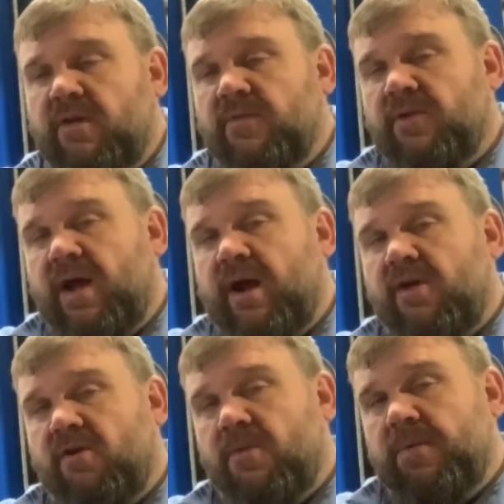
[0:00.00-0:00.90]
for the
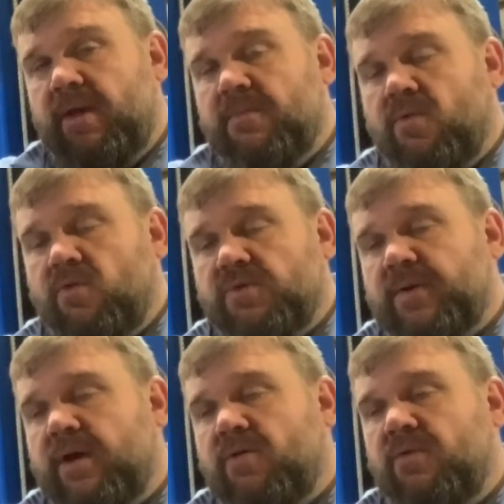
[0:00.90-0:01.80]
higher RPM horsepower,